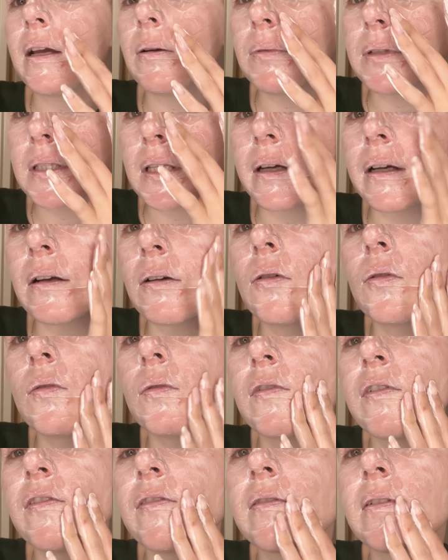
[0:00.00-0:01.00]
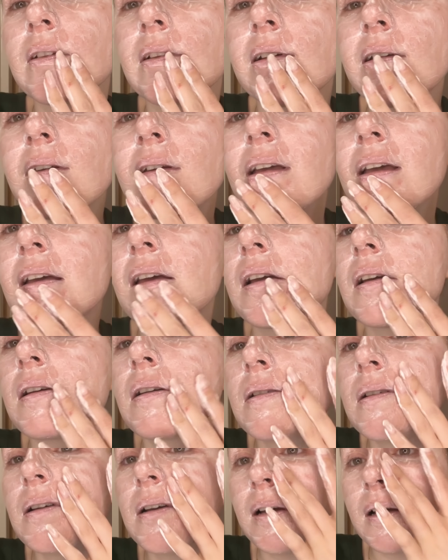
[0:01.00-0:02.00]
was like all flaking
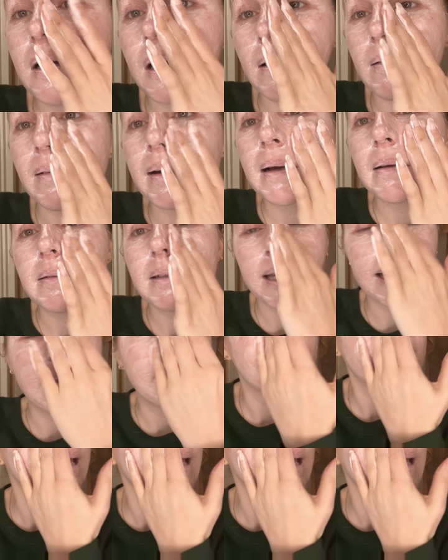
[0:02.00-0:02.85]
around here.